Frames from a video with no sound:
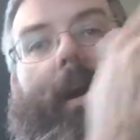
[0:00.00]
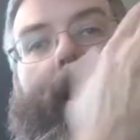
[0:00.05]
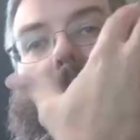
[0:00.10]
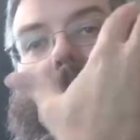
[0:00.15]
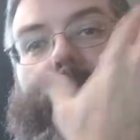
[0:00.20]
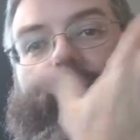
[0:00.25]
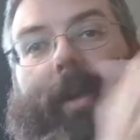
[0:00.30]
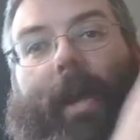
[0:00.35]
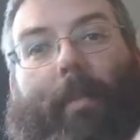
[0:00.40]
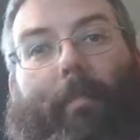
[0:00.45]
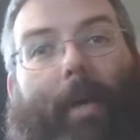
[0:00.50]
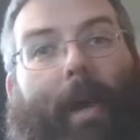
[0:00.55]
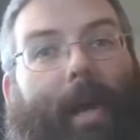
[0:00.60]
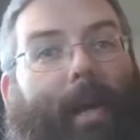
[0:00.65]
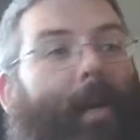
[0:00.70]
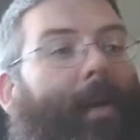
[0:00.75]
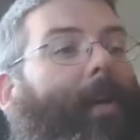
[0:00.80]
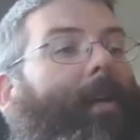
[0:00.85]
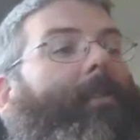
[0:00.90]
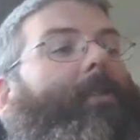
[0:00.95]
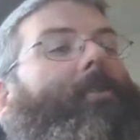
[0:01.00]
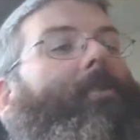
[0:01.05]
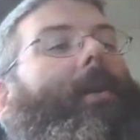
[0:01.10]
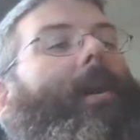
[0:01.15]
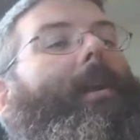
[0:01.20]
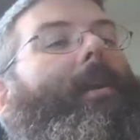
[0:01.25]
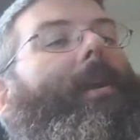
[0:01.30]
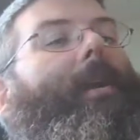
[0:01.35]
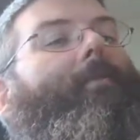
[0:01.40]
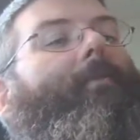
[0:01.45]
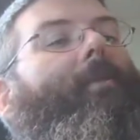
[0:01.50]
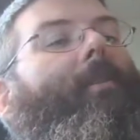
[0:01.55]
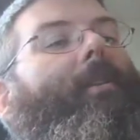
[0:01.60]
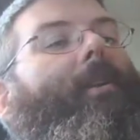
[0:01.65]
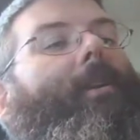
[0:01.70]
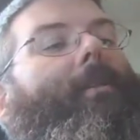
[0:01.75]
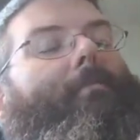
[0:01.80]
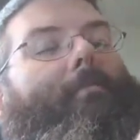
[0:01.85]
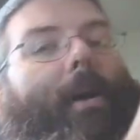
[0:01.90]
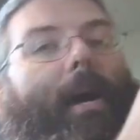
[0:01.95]
I've got bad eyes, so I'd have to
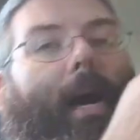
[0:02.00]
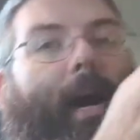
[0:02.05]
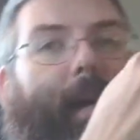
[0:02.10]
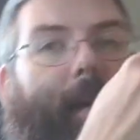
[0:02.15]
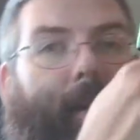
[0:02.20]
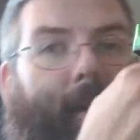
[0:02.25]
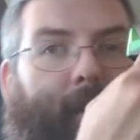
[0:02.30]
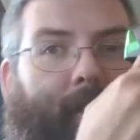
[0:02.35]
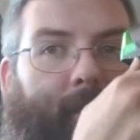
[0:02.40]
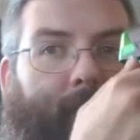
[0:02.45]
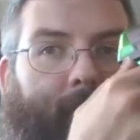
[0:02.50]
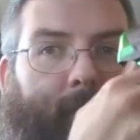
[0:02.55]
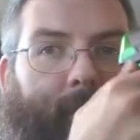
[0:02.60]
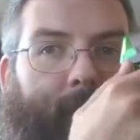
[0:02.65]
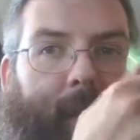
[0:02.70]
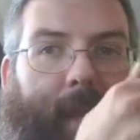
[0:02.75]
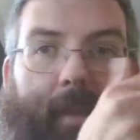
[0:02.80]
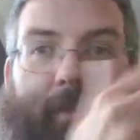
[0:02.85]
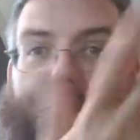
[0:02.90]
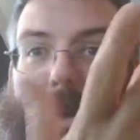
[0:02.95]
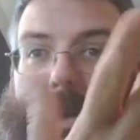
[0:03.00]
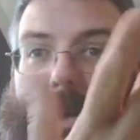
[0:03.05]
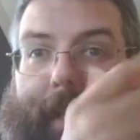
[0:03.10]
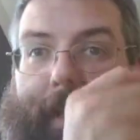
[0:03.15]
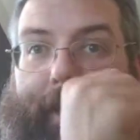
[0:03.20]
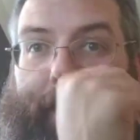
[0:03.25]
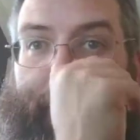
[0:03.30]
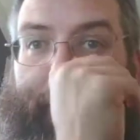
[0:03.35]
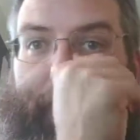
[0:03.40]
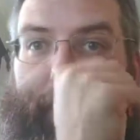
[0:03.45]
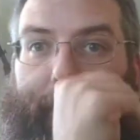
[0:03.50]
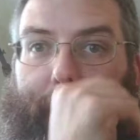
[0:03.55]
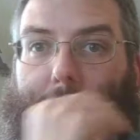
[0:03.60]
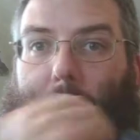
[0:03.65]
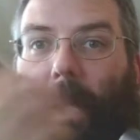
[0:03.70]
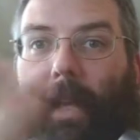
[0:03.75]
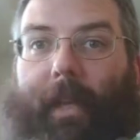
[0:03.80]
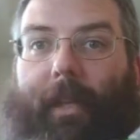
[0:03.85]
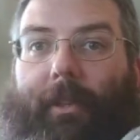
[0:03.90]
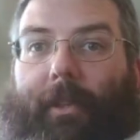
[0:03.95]
lean back if I need to
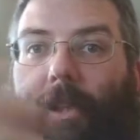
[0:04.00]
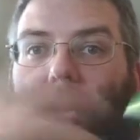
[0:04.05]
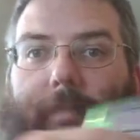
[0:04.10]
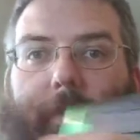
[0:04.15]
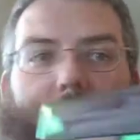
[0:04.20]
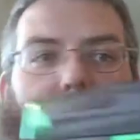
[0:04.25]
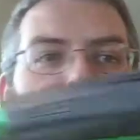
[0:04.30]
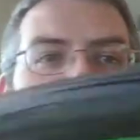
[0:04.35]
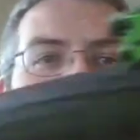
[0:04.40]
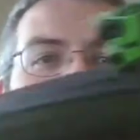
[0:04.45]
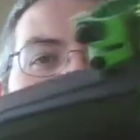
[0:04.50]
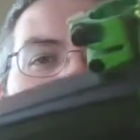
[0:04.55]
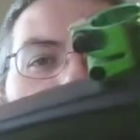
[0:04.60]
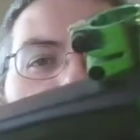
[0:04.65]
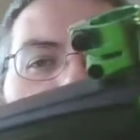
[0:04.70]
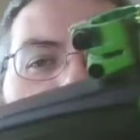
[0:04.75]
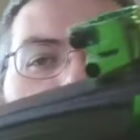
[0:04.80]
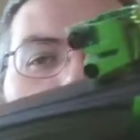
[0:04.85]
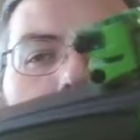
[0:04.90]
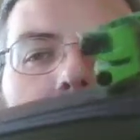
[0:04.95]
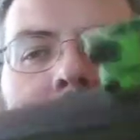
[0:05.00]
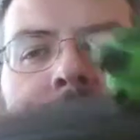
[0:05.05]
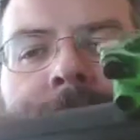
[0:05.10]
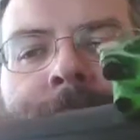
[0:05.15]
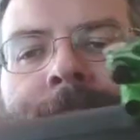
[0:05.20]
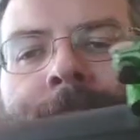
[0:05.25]
make an adjustment on the fly or something.